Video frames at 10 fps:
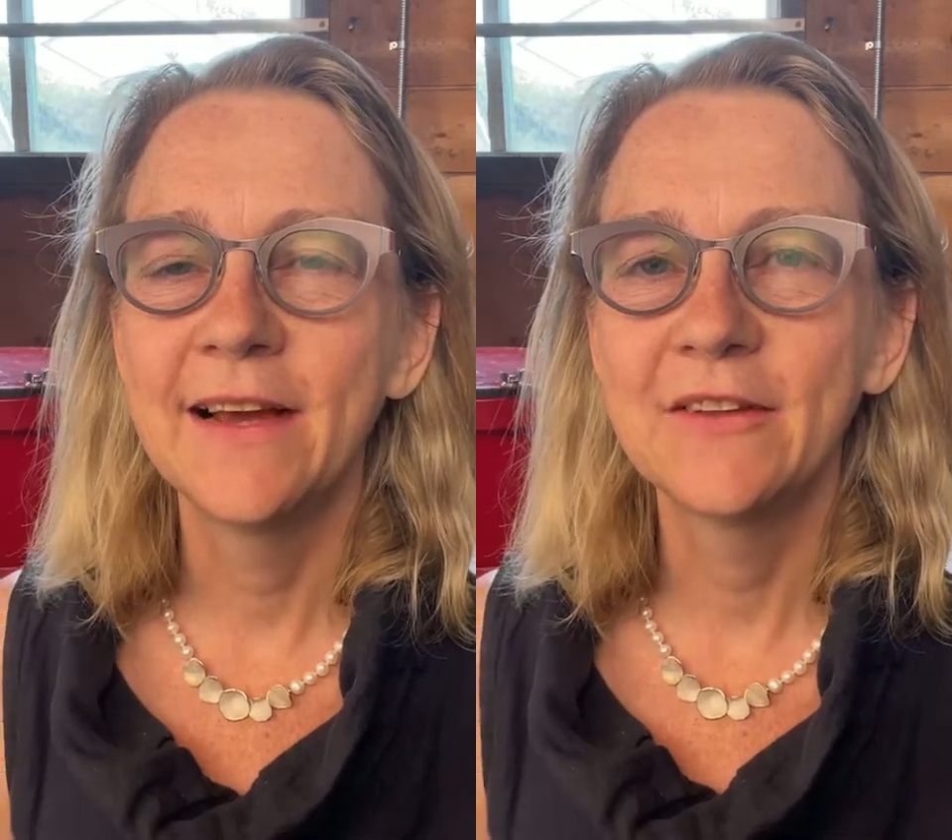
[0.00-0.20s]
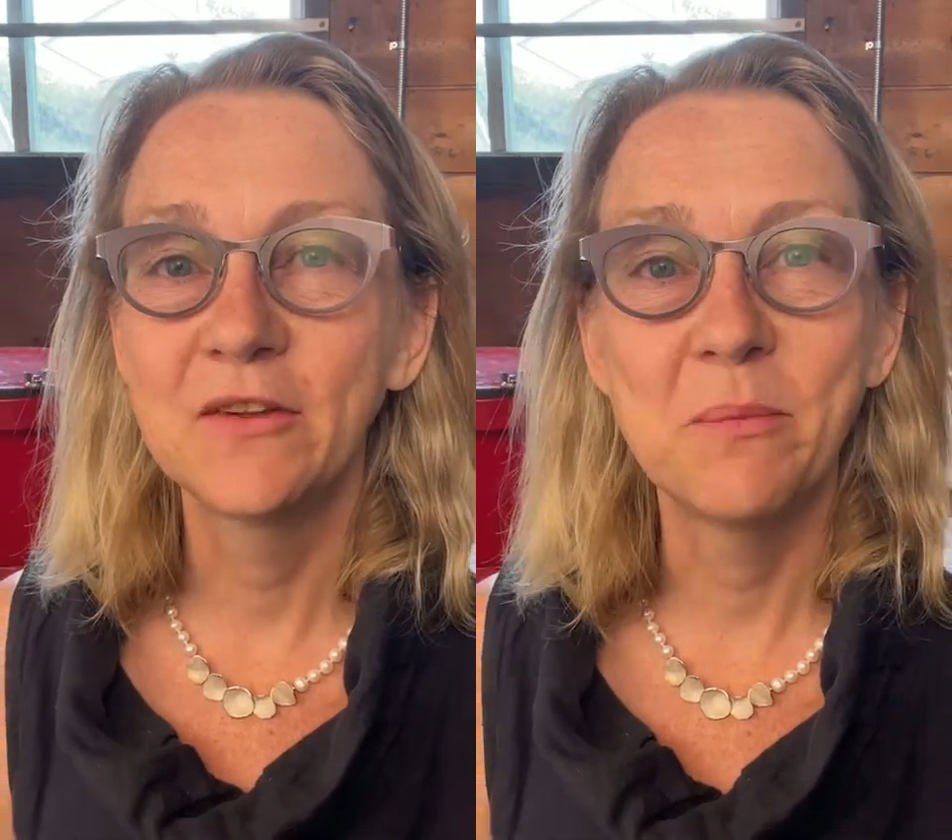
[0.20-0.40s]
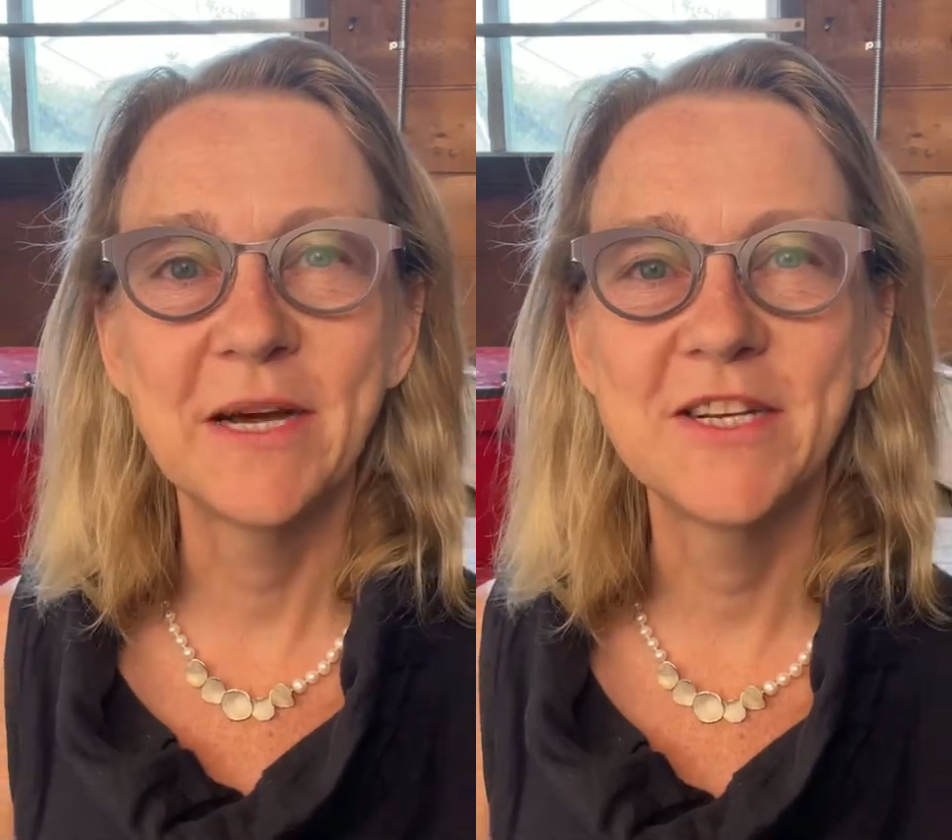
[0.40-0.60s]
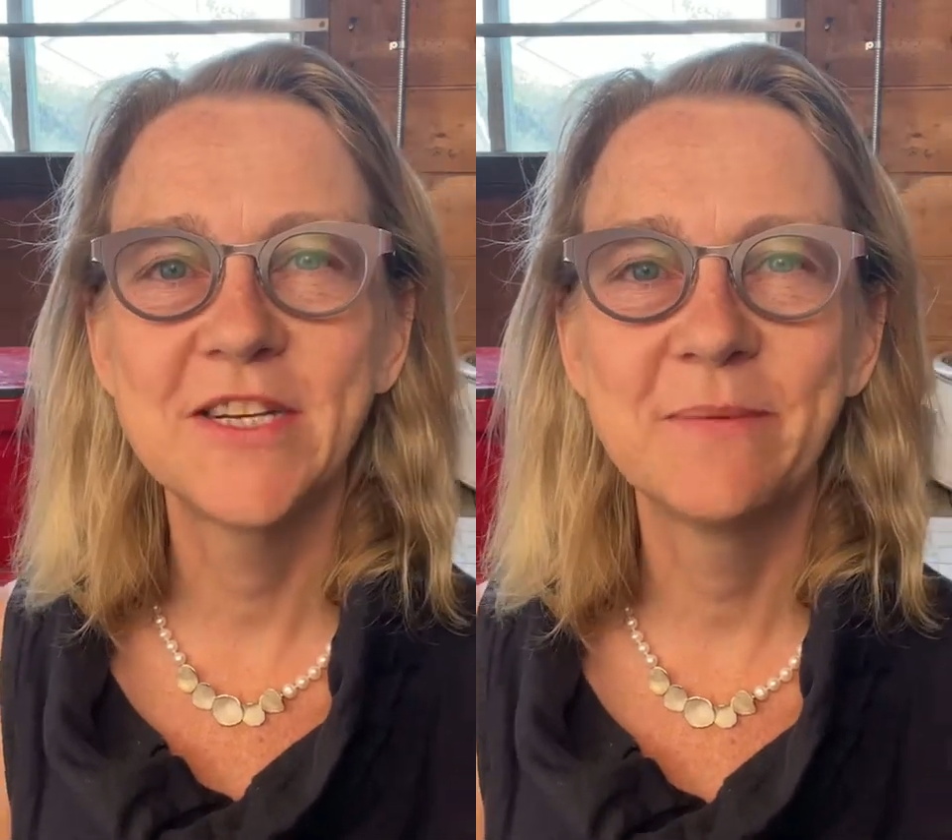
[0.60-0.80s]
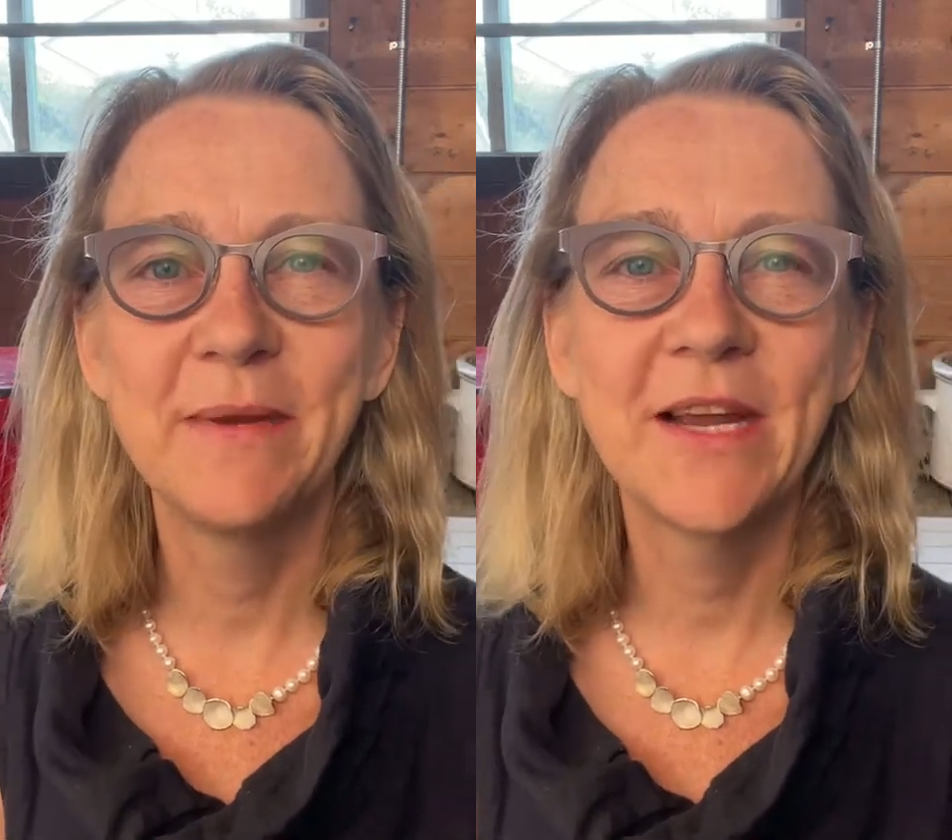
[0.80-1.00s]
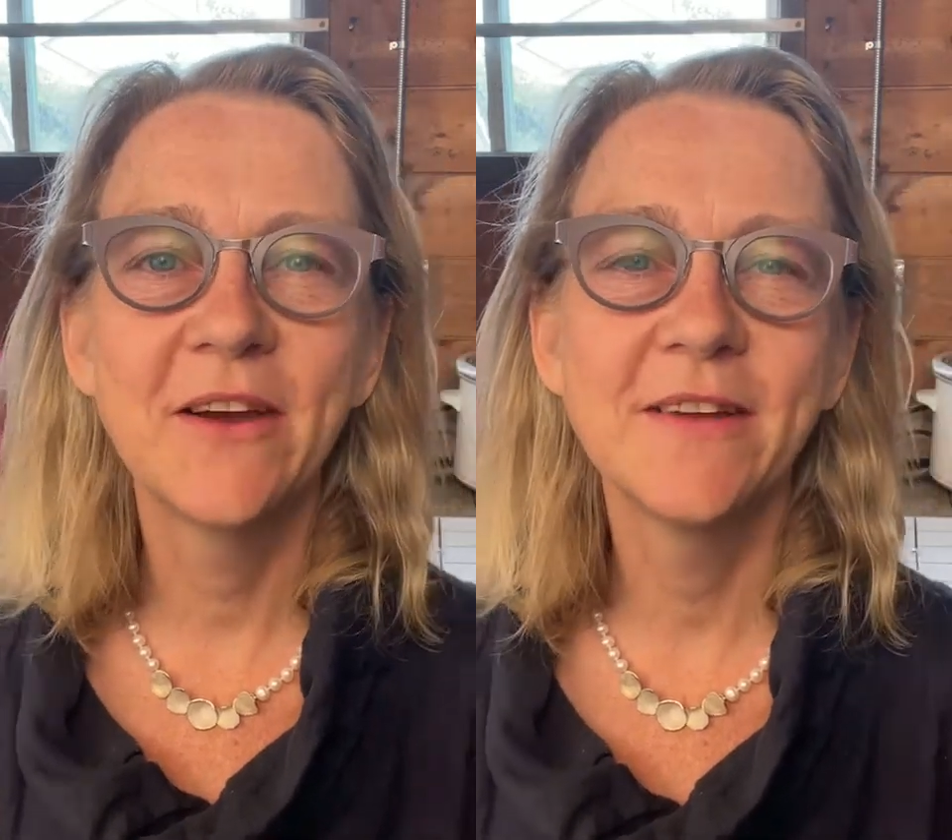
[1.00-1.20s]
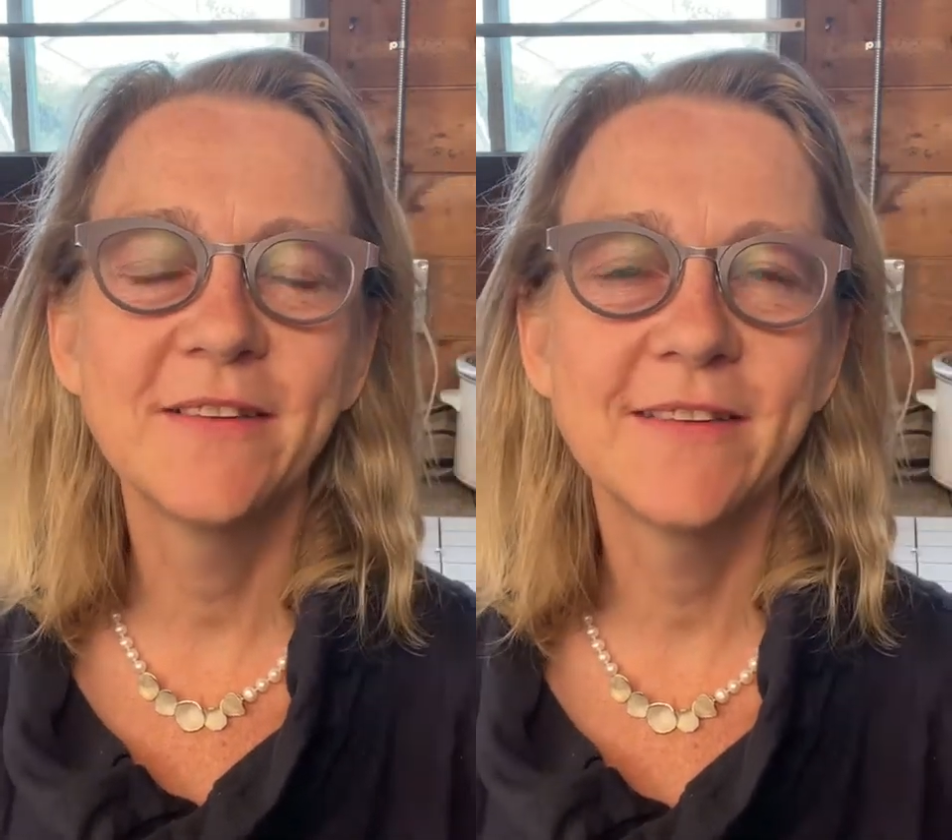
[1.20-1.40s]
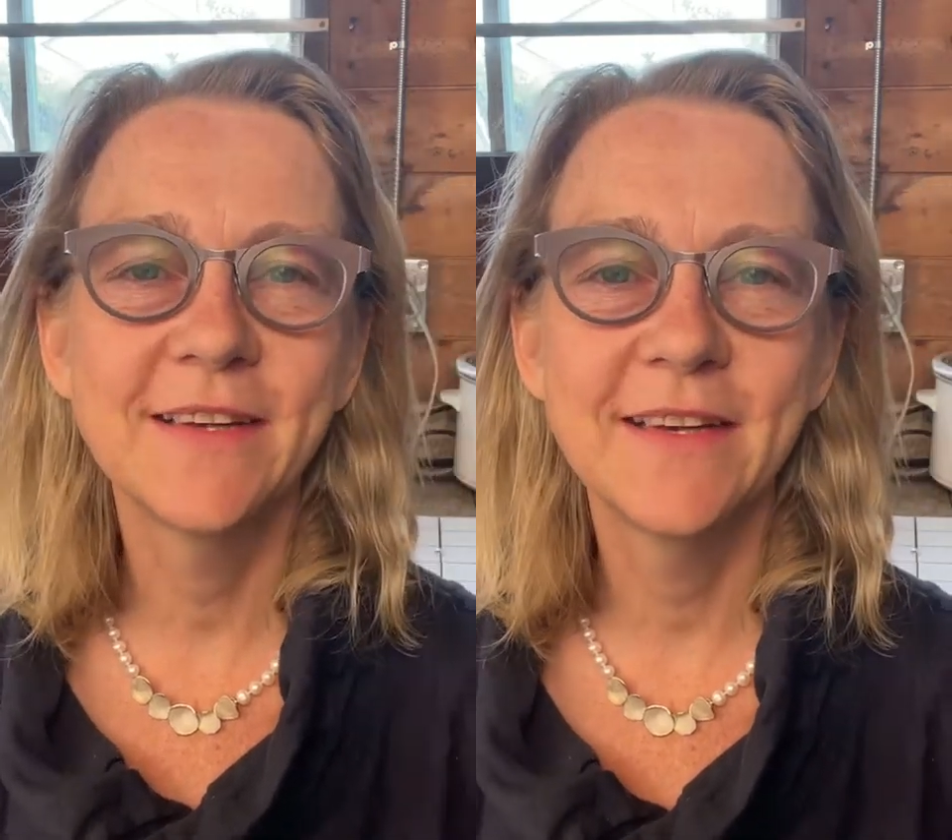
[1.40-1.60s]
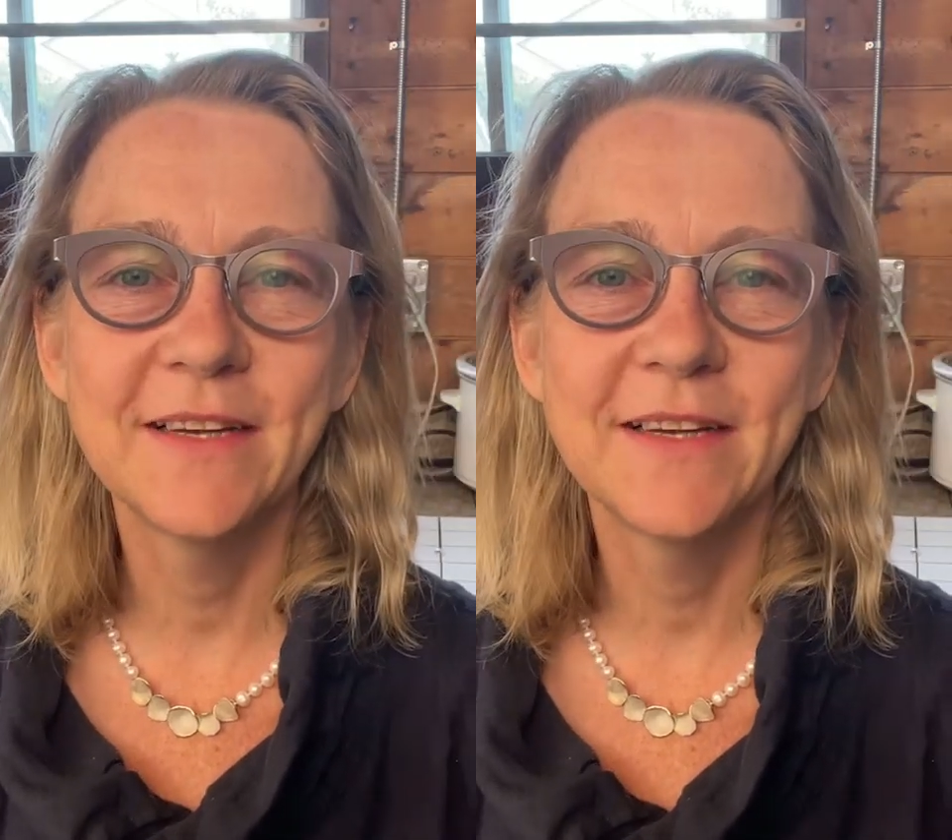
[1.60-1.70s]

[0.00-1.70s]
so much because